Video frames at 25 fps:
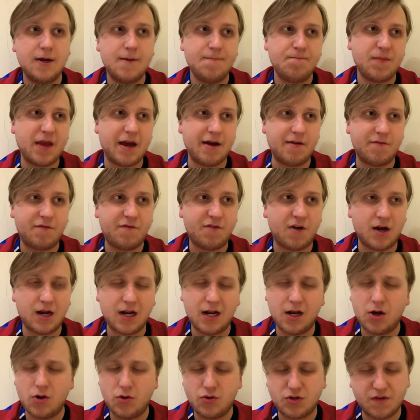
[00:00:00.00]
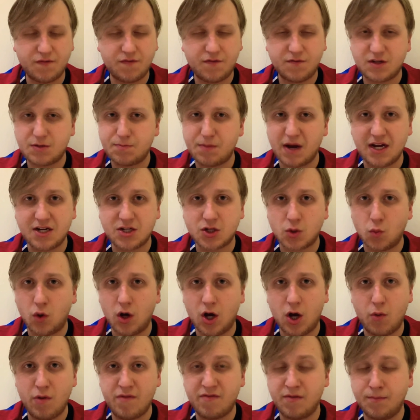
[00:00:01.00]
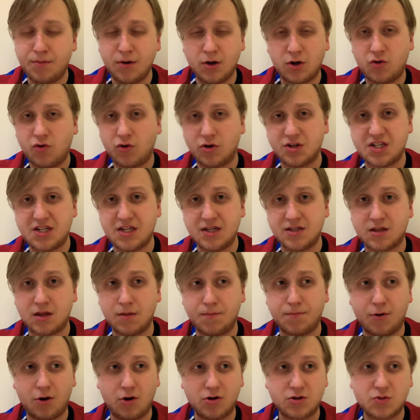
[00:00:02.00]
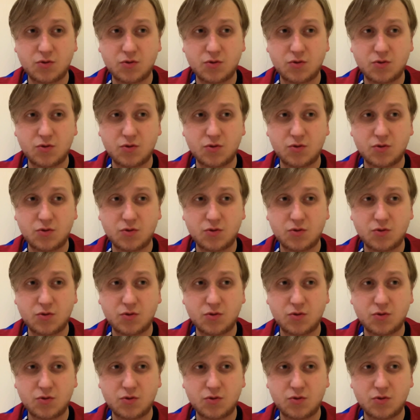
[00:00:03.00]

and find loads of space to work with and put crosses into the box,